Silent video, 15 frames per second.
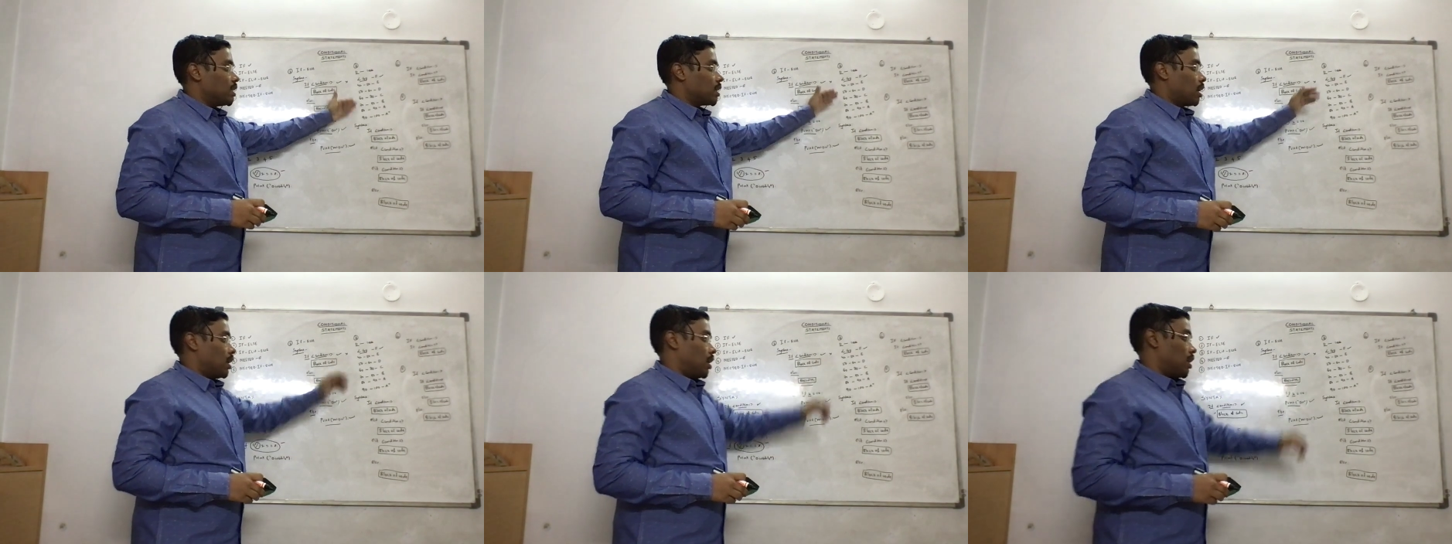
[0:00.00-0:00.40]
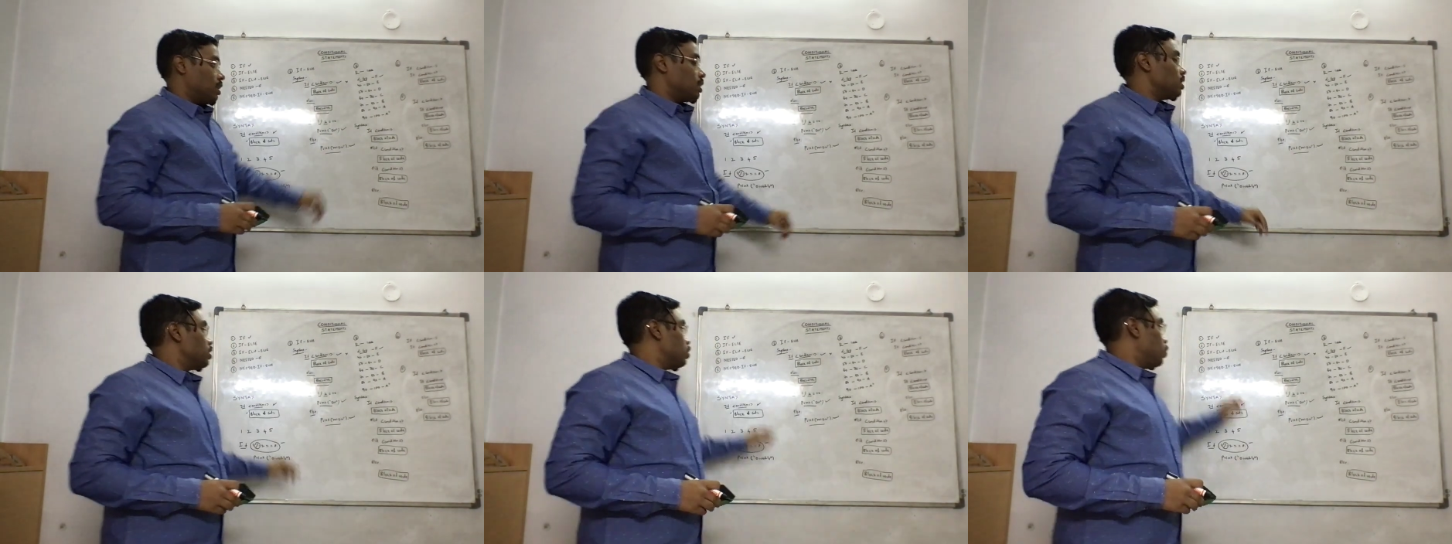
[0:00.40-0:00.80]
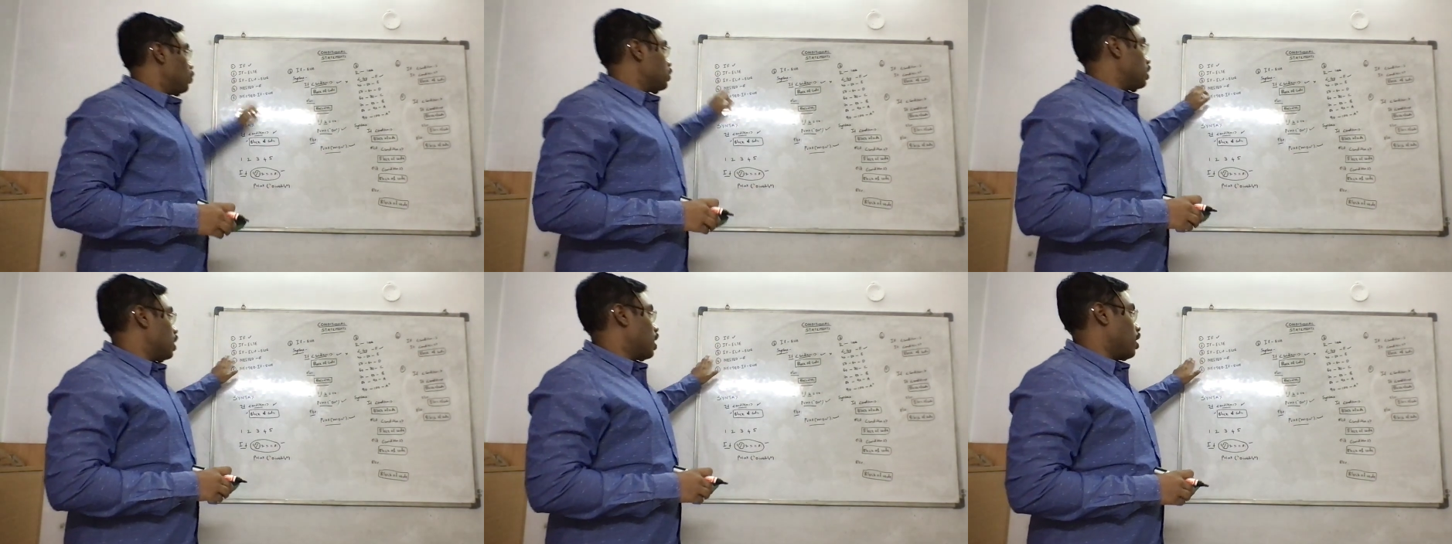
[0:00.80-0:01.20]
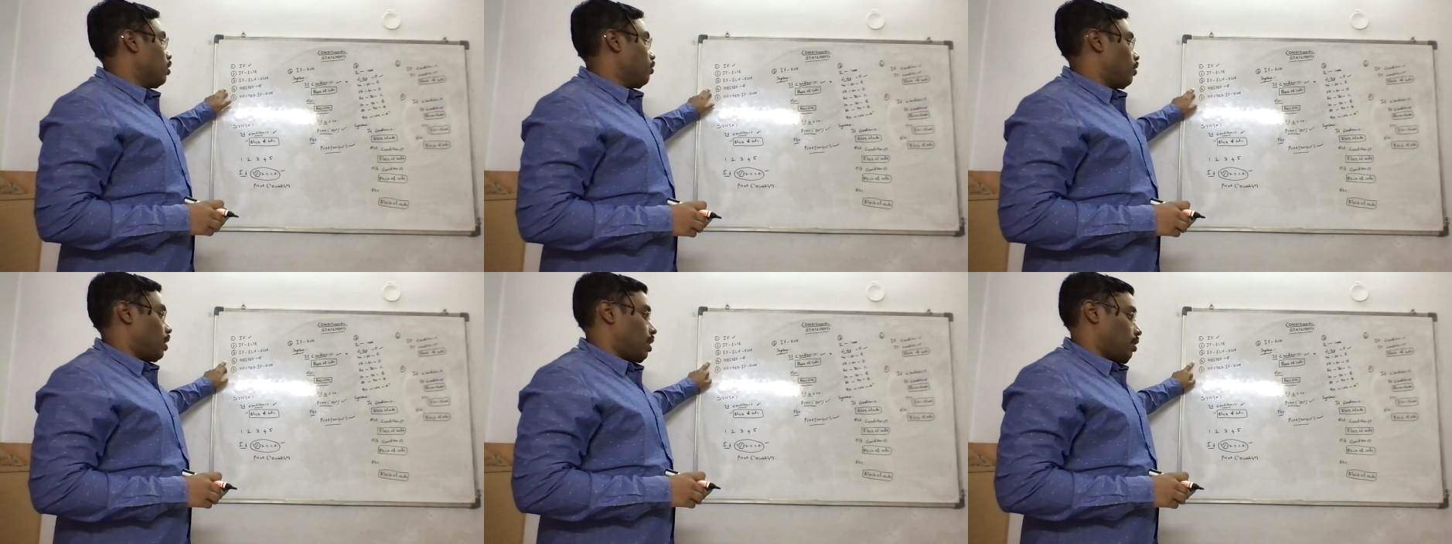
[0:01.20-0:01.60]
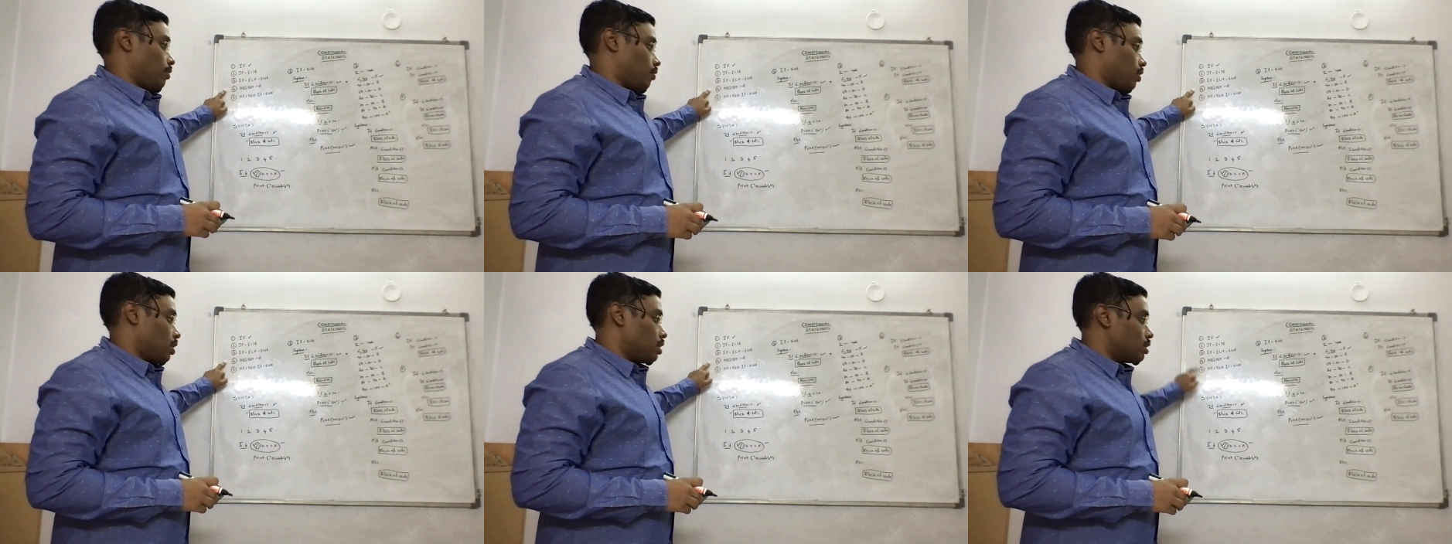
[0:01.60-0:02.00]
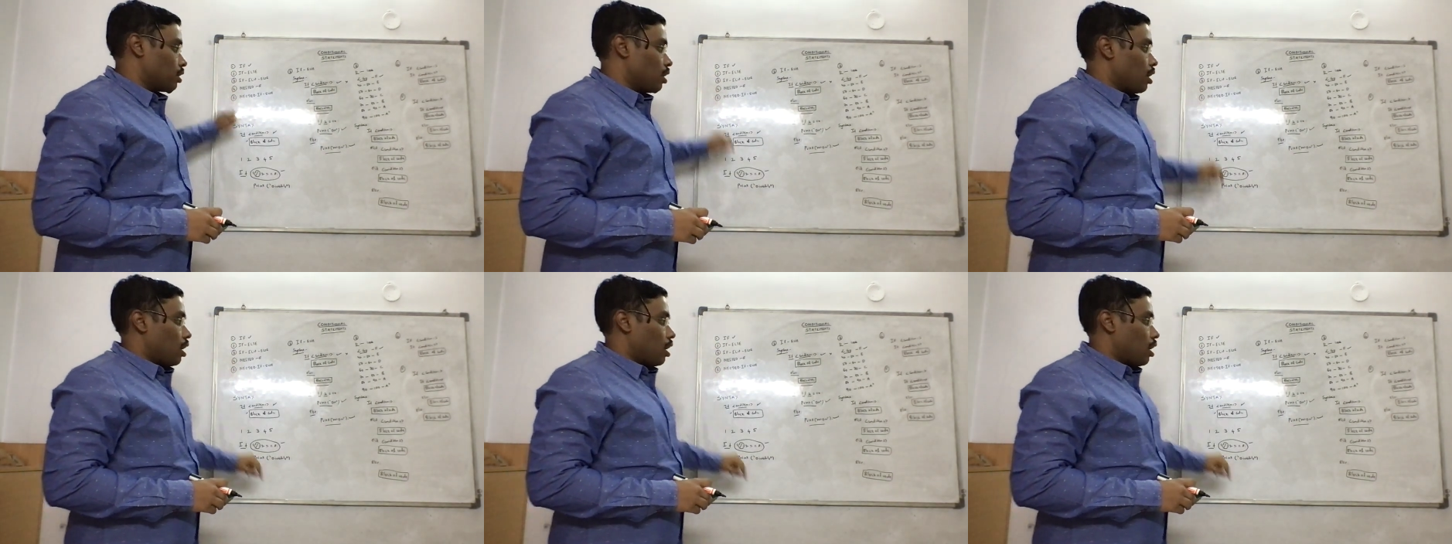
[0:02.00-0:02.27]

conditions using if, elif, else,